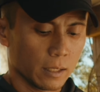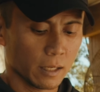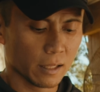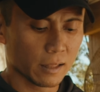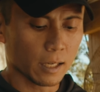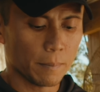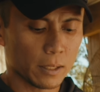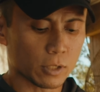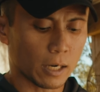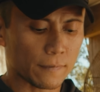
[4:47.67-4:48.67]
Another thing
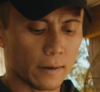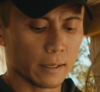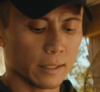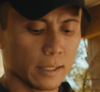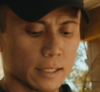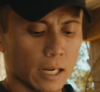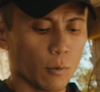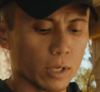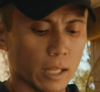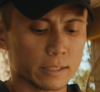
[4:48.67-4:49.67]
about dry firing thing that I
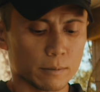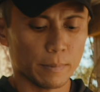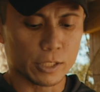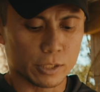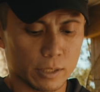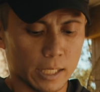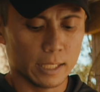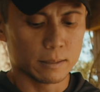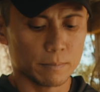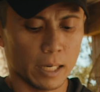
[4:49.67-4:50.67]
would like to measure
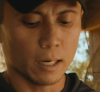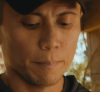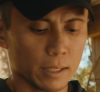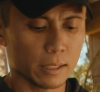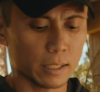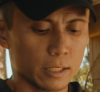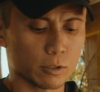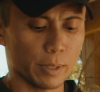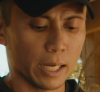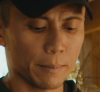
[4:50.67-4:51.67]
is my ability
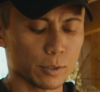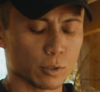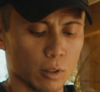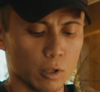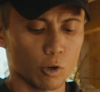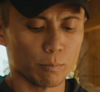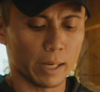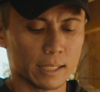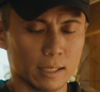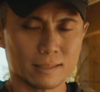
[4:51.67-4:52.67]
to be able to load
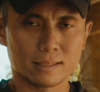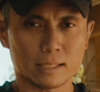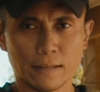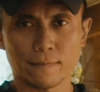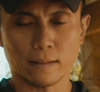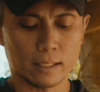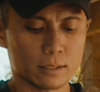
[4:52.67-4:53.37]
my gun safely.